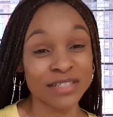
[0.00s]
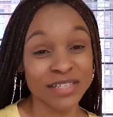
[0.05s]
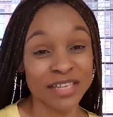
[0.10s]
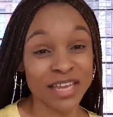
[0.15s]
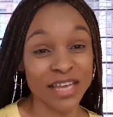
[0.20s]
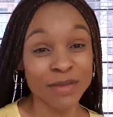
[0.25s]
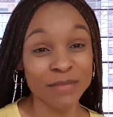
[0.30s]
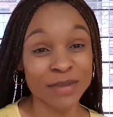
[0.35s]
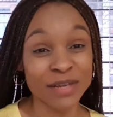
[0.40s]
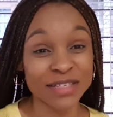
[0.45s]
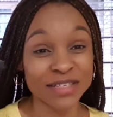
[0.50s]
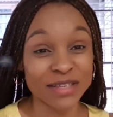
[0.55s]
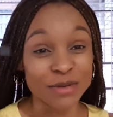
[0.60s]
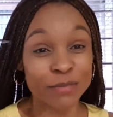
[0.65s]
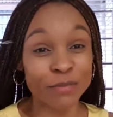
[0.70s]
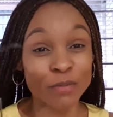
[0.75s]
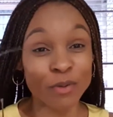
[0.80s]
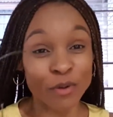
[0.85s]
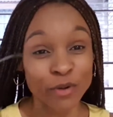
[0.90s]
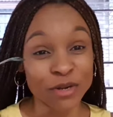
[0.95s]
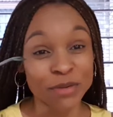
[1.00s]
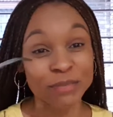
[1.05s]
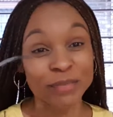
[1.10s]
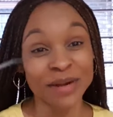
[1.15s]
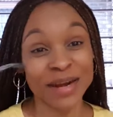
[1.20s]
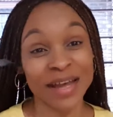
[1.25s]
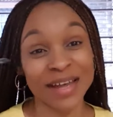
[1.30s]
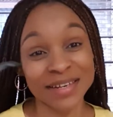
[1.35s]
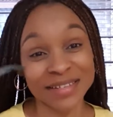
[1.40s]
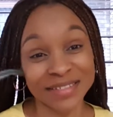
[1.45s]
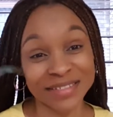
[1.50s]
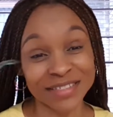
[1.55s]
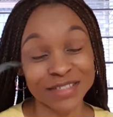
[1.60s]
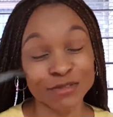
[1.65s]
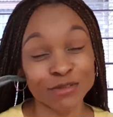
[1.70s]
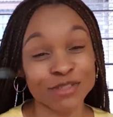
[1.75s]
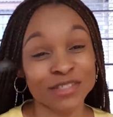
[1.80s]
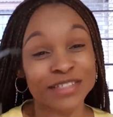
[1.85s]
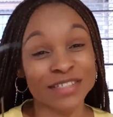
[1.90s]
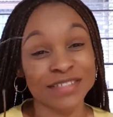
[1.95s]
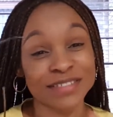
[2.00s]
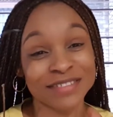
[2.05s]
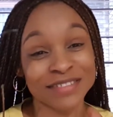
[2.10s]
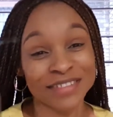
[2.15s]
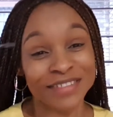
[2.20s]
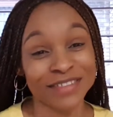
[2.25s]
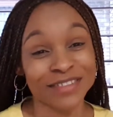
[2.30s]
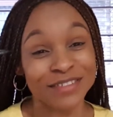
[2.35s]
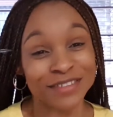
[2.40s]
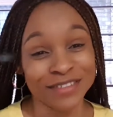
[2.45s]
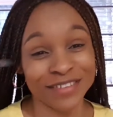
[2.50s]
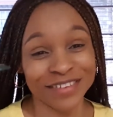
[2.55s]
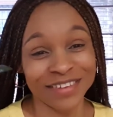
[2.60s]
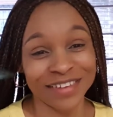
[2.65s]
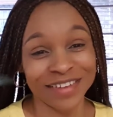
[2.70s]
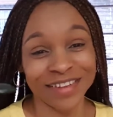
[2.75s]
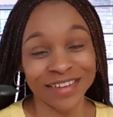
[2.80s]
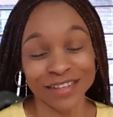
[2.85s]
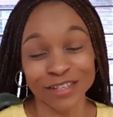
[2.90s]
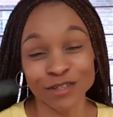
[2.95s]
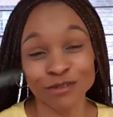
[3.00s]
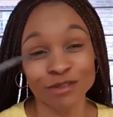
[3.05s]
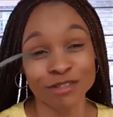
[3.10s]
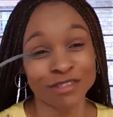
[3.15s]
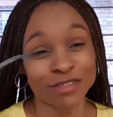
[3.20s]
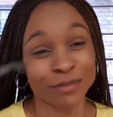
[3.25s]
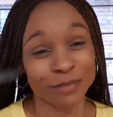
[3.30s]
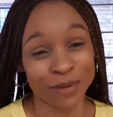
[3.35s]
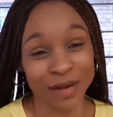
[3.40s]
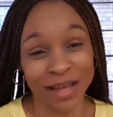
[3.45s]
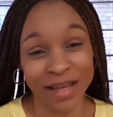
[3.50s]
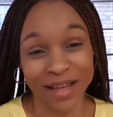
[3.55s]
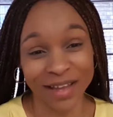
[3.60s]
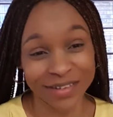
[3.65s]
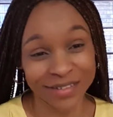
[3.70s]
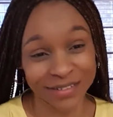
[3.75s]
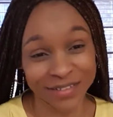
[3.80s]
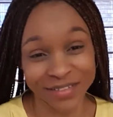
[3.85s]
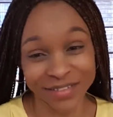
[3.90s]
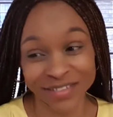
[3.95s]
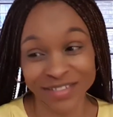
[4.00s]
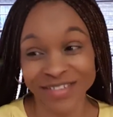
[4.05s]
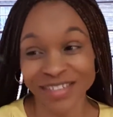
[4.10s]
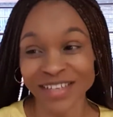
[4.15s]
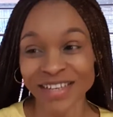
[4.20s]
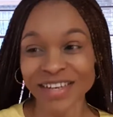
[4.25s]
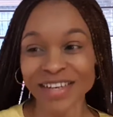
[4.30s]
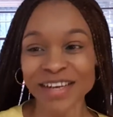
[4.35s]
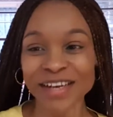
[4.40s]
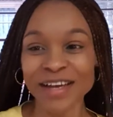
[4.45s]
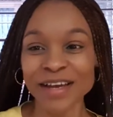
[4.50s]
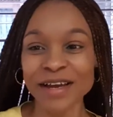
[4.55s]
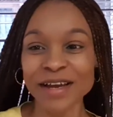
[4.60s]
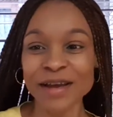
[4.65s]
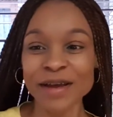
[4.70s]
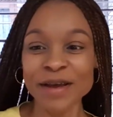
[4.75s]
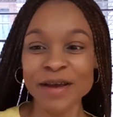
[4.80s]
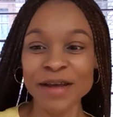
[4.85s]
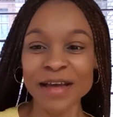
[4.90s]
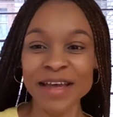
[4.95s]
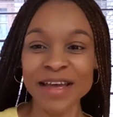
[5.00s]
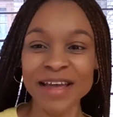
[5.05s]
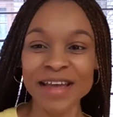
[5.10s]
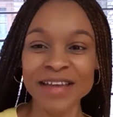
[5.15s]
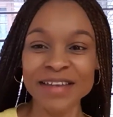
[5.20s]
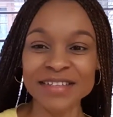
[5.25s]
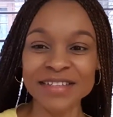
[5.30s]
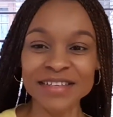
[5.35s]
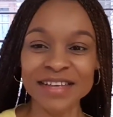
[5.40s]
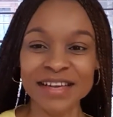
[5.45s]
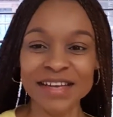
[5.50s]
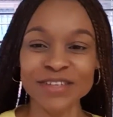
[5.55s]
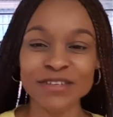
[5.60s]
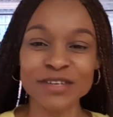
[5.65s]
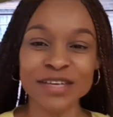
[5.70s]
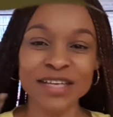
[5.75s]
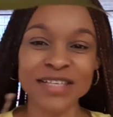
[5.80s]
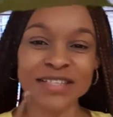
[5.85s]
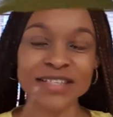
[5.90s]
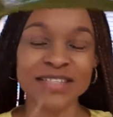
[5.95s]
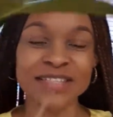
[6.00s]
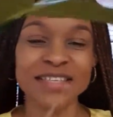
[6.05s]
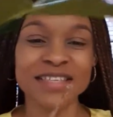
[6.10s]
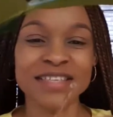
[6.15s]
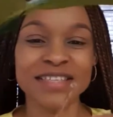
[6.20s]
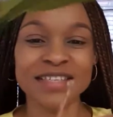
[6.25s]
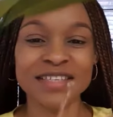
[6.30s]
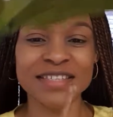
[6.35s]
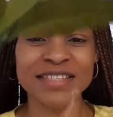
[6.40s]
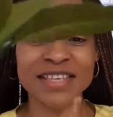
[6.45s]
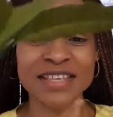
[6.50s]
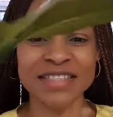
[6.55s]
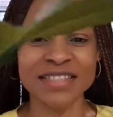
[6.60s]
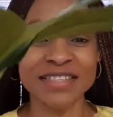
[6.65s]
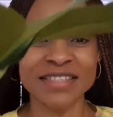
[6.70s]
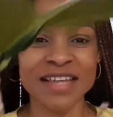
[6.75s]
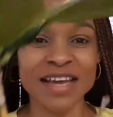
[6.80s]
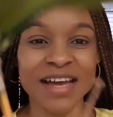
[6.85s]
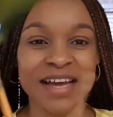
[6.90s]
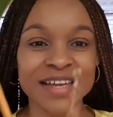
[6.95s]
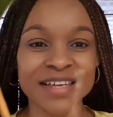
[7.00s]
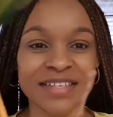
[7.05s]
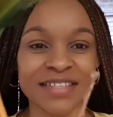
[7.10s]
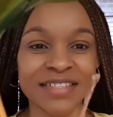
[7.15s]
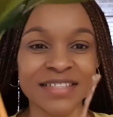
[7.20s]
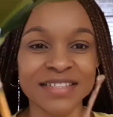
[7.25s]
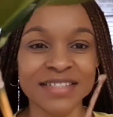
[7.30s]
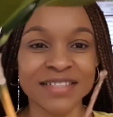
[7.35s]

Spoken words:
came as a pot plant. It was in it was a plant. And you can see this has died.